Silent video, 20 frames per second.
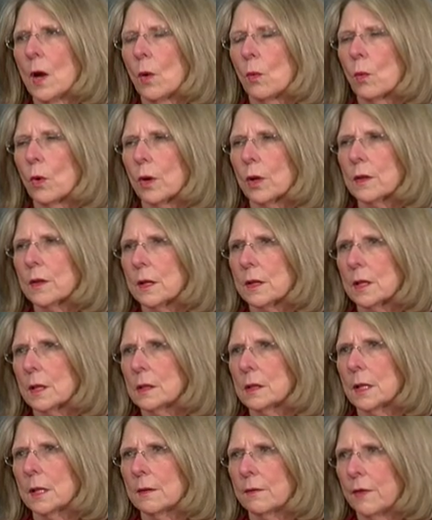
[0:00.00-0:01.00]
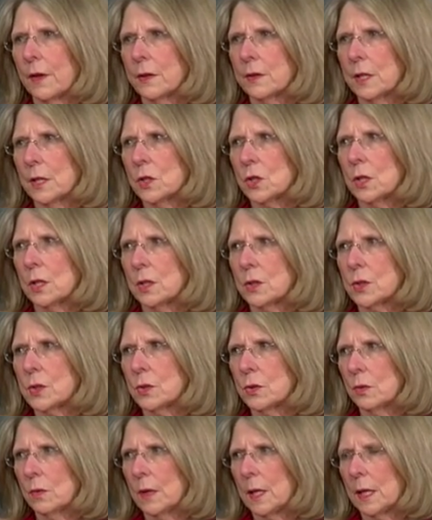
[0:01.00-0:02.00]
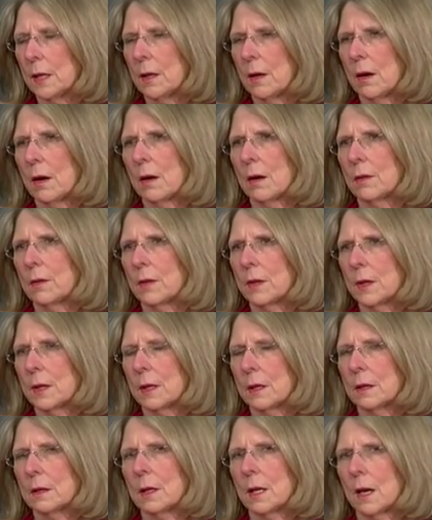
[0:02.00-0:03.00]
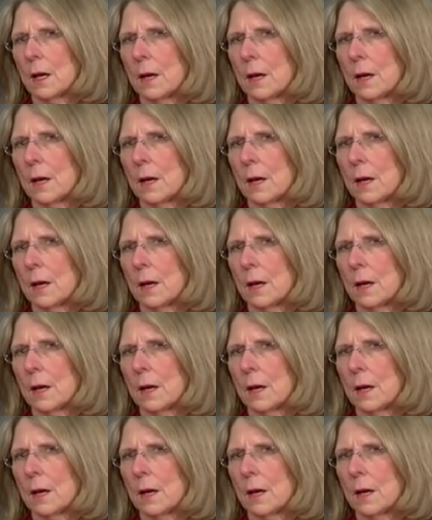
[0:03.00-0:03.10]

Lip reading: work that the Clinton Foundation is doing on the